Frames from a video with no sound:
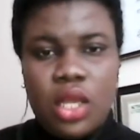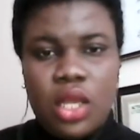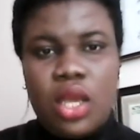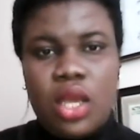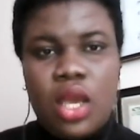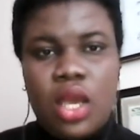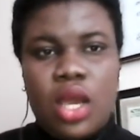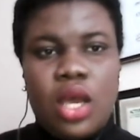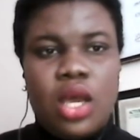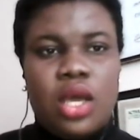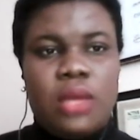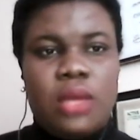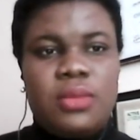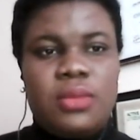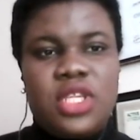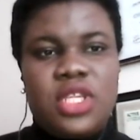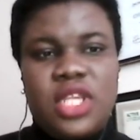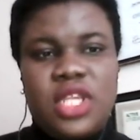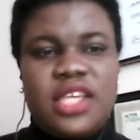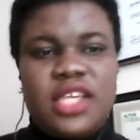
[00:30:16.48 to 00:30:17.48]

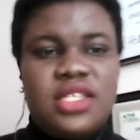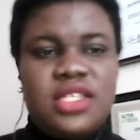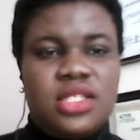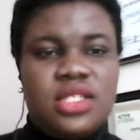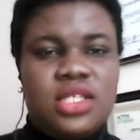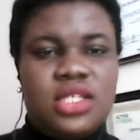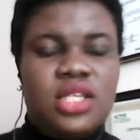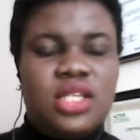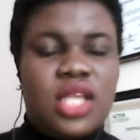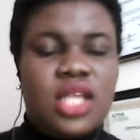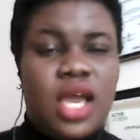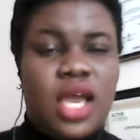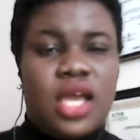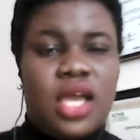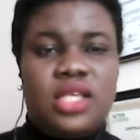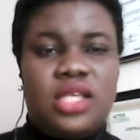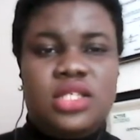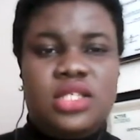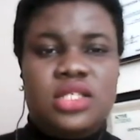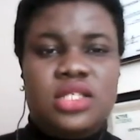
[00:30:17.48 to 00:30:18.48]
The next thing,
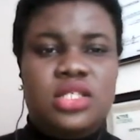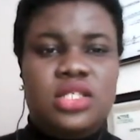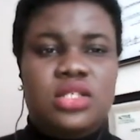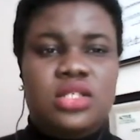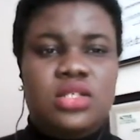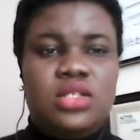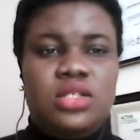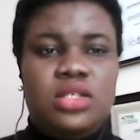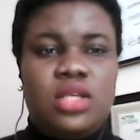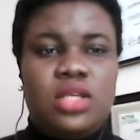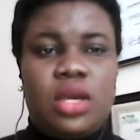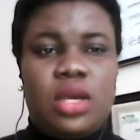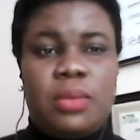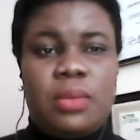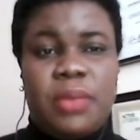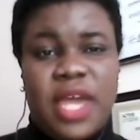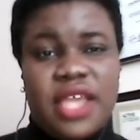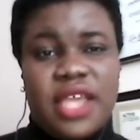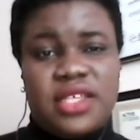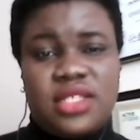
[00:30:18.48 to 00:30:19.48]
as a
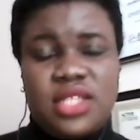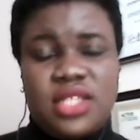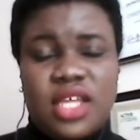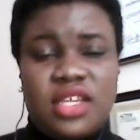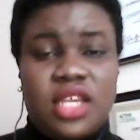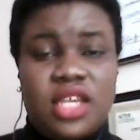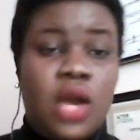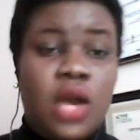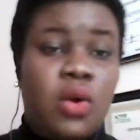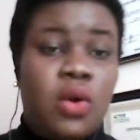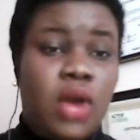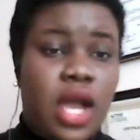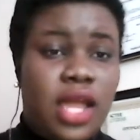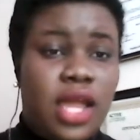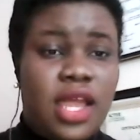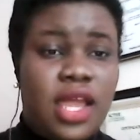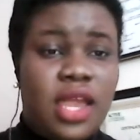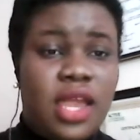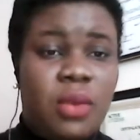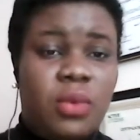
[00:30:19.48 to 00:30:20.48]
bystander or
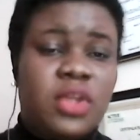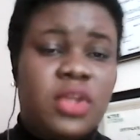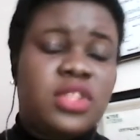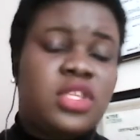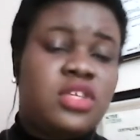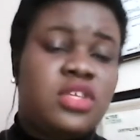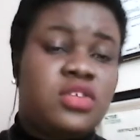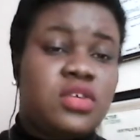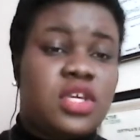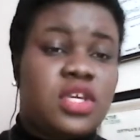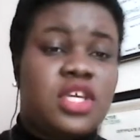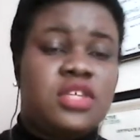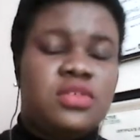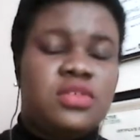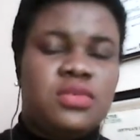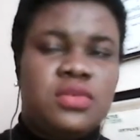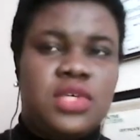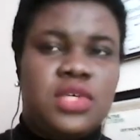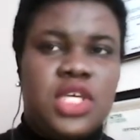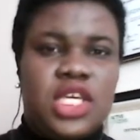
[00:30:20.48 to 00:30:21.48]
ally, one thing you can
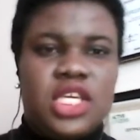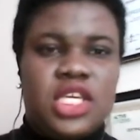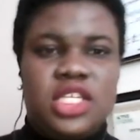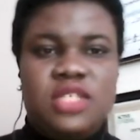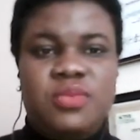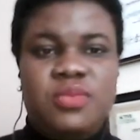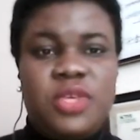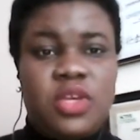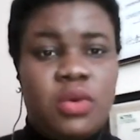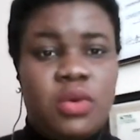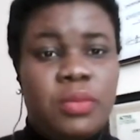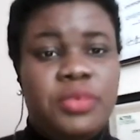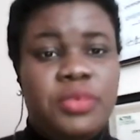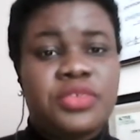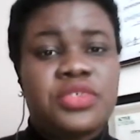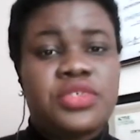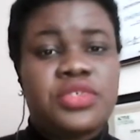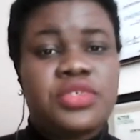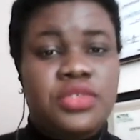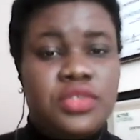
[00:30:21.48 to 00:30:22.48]
do is be
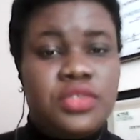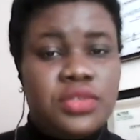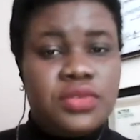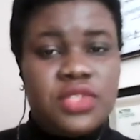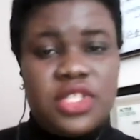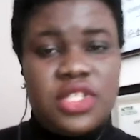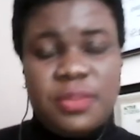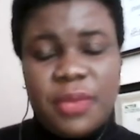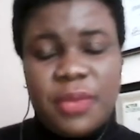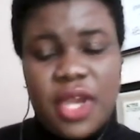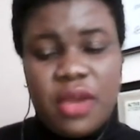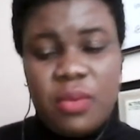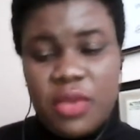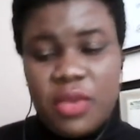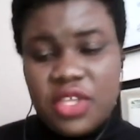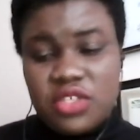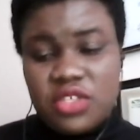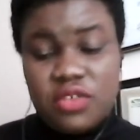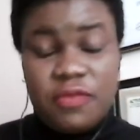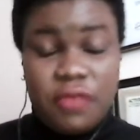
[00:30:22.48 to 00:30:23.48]
open to new, deeper
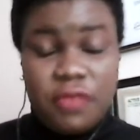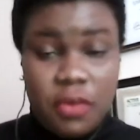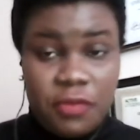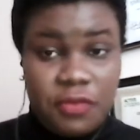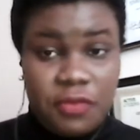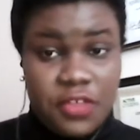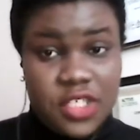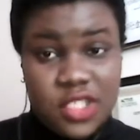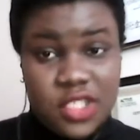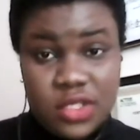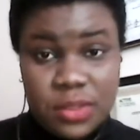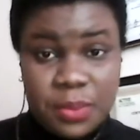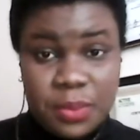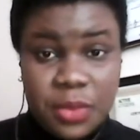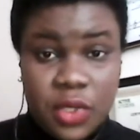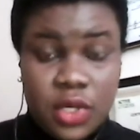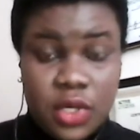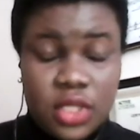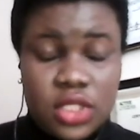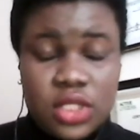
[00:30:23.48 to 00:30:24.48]
ways of offering
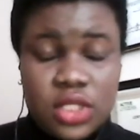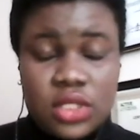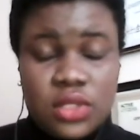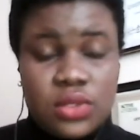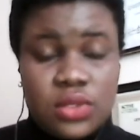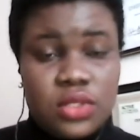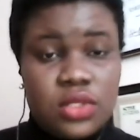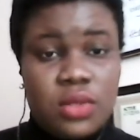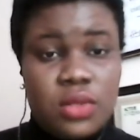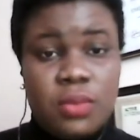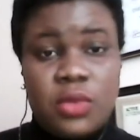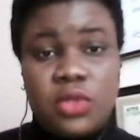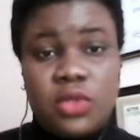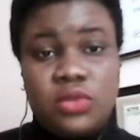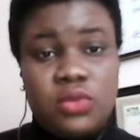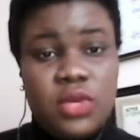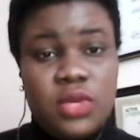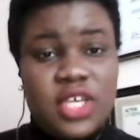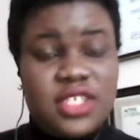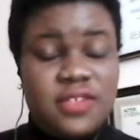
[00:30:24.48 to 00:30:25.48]
support to
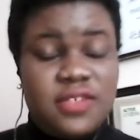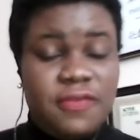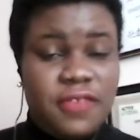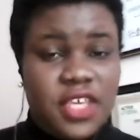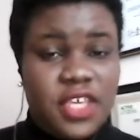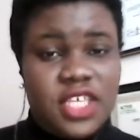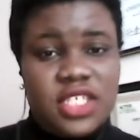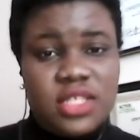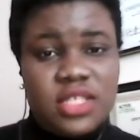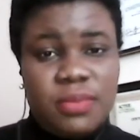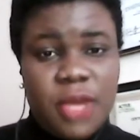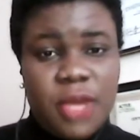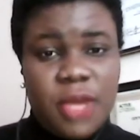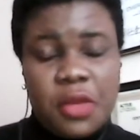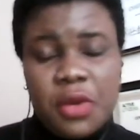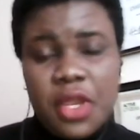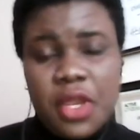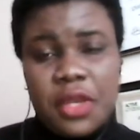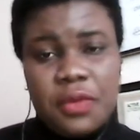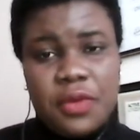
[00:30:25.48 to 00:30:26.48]
someone who has faced
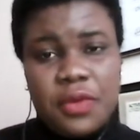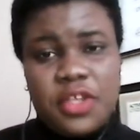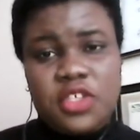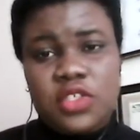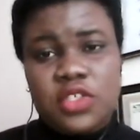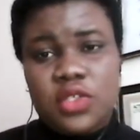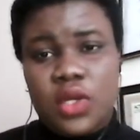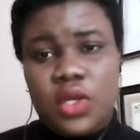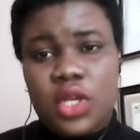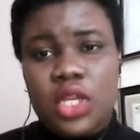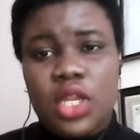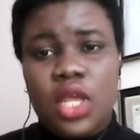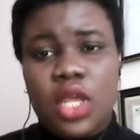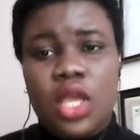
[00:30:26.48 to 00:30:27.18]
microaggression.